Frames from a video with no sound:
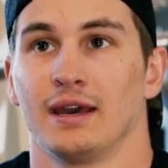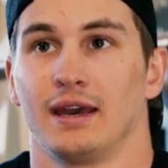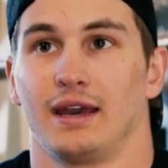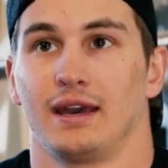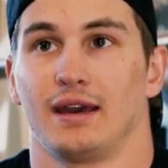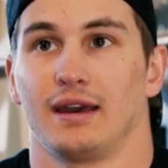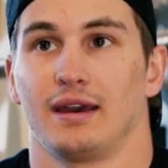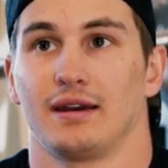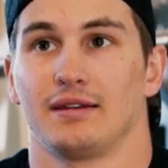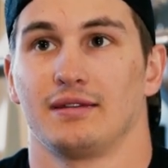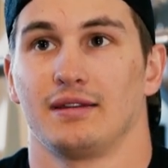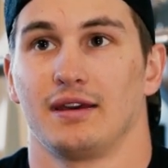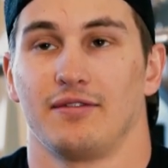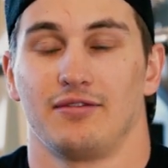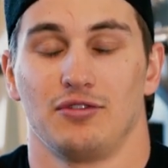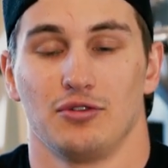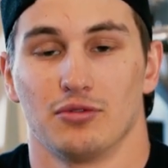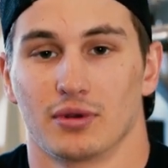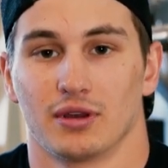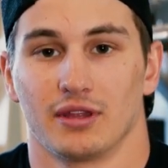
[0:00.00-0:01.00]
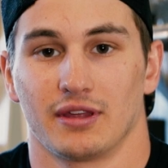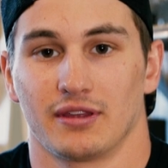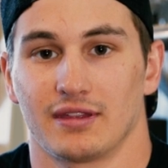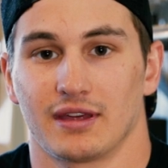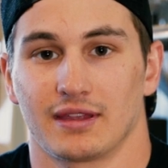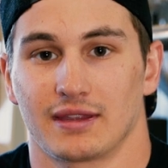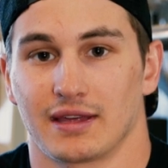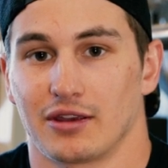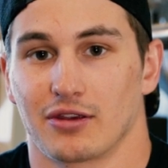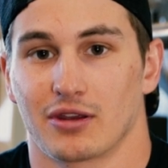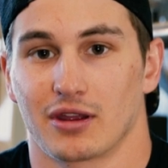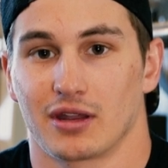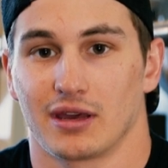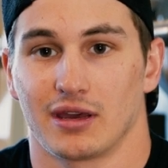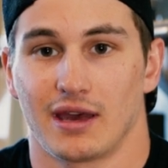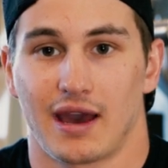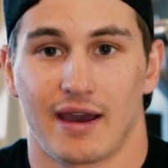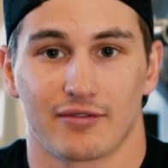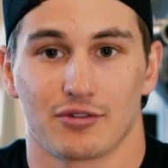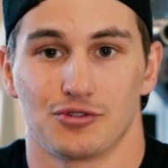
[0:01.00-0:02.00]
And if you really think that you're gonna
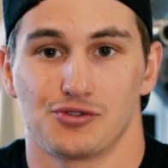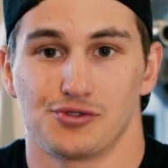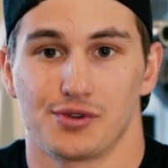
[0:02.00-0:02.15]
have your